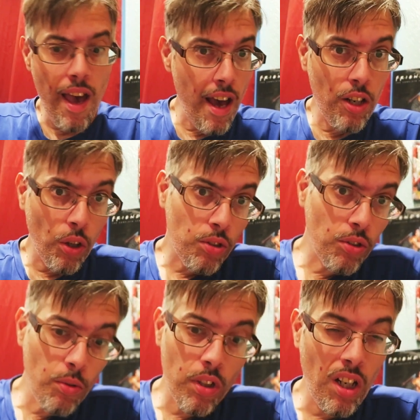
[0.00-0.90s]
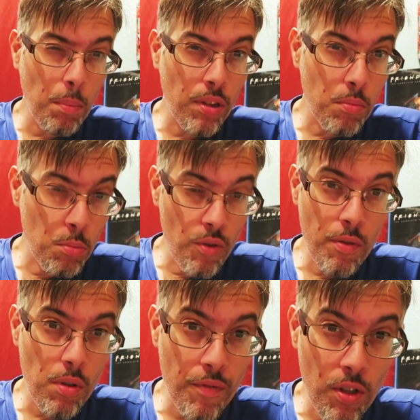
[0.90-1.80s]
and also do a couple of movie
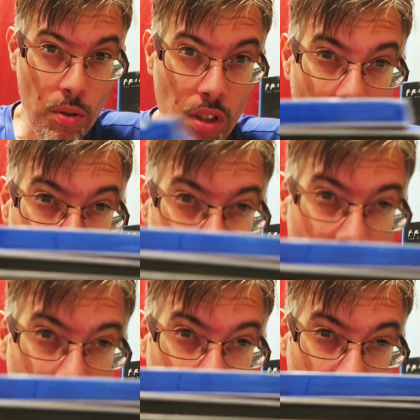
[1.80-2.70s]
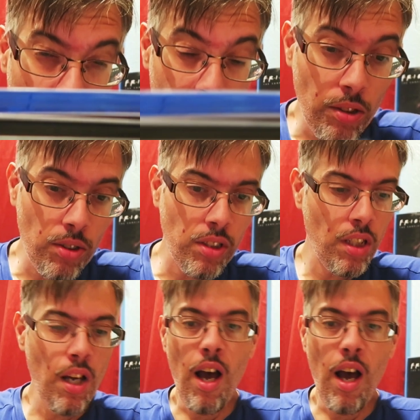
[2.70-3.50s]
reviews on 3 different titles